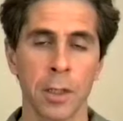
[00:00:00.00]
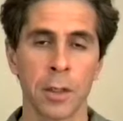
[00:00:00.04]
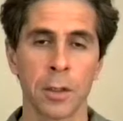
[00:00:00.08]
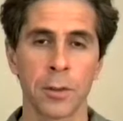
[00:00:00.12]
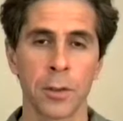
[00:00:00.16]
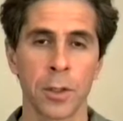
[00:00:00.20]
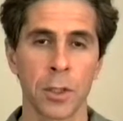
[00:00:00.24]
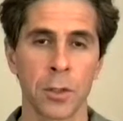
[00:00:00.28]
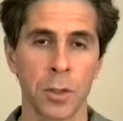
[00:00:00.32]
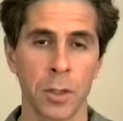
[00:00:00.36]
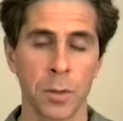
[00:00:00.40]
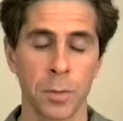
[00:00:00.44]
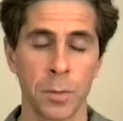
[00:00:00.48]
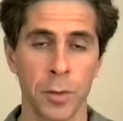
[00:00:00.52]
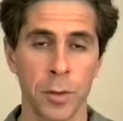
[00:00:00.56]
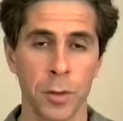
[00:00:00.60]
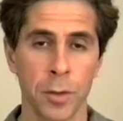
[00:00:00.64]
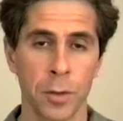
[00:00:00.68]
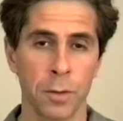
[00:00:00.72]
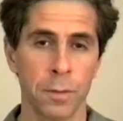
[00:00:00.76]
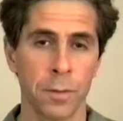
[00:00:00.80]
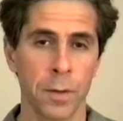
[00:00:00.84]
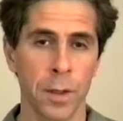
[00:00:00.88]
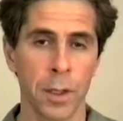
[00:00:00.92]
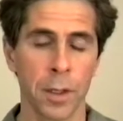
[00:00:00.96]
just
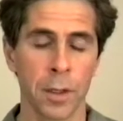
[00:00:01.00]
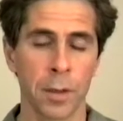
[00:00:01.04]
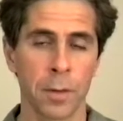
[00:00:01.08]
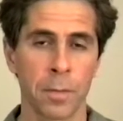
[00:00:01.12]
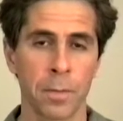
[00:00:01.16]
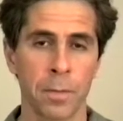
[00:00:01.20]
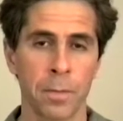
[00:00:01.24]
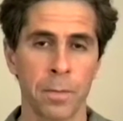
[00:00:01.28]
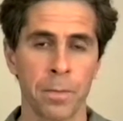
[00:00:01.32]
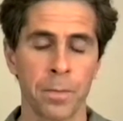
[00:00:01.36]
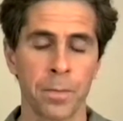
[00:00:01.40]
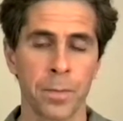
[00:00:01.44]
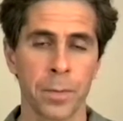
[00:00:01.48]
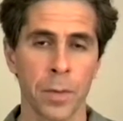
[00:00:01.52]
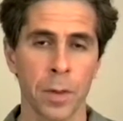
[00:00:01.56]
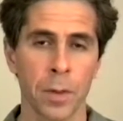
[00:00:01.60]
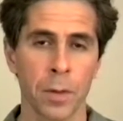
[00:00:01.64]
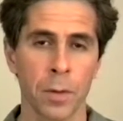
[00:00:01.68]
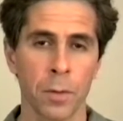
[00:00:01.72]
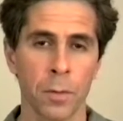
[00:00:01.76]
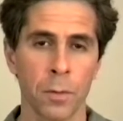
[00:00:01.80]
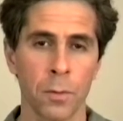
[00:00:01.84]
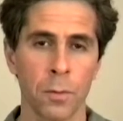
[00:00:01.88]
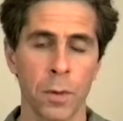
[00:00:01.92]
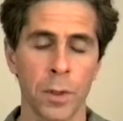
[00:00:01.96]
observing
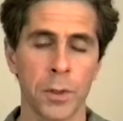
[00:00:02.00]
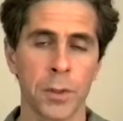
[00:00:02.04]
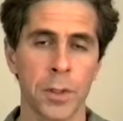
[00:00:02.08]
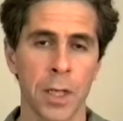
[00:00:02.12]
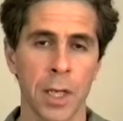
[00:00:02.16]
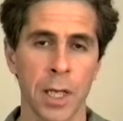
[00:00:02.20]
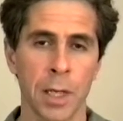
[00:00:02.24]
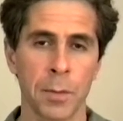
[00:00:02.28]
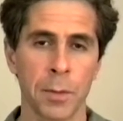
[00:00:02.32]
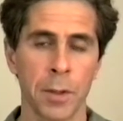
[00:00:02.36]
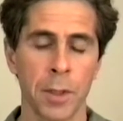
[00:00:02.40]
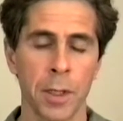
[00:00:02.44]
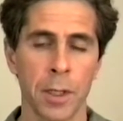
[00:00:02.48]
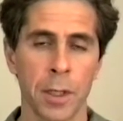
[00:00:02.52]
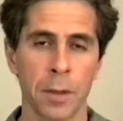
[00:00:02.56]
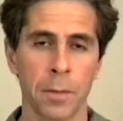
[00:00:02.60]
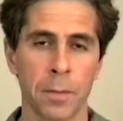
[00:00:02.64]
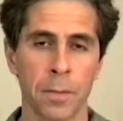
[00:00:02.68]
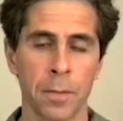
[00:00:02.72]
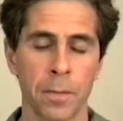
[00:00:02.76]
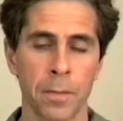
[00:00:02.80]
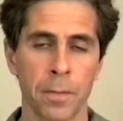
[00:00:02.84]
what's happening.